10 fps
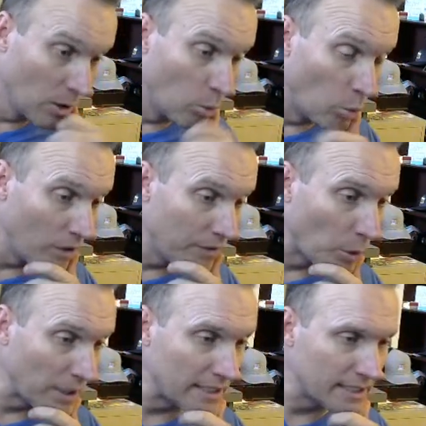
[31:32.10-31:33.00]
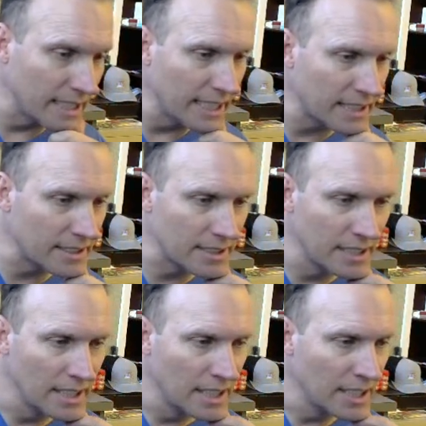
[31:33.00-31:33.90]
146.
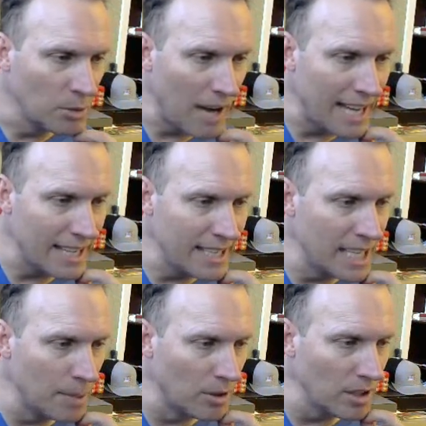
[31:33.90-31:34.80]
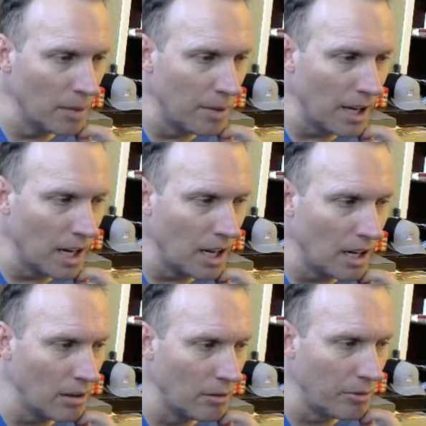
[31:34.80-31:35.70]
You might nibble
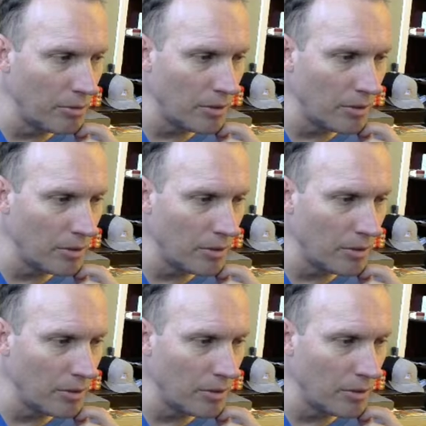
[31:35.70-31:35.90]
above